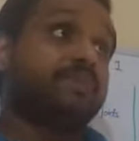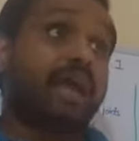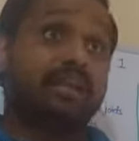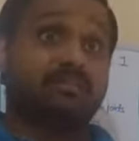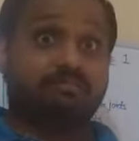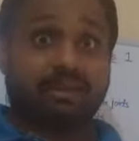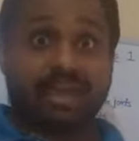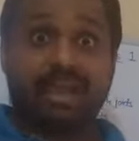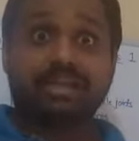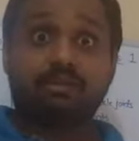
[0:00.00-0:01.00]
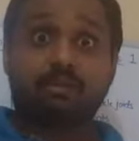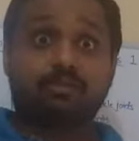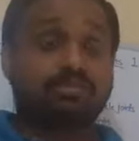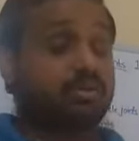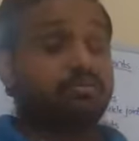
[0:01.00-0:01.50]
And mechanical
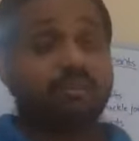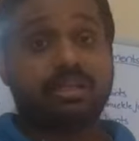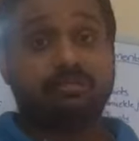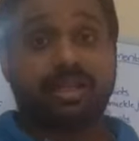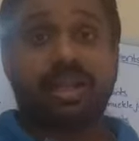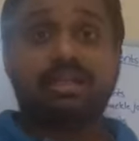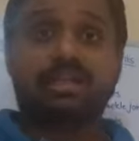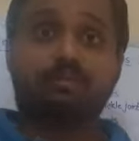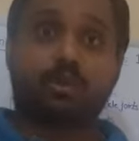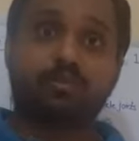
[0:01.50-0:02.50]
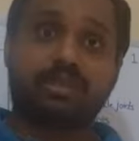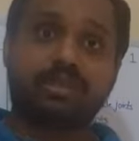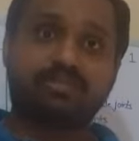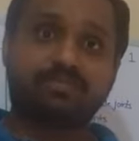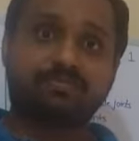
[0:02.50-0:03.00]
properties, there are many mechanical
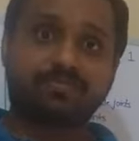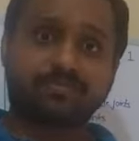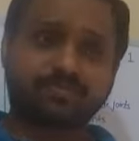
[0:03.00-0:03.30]
properties: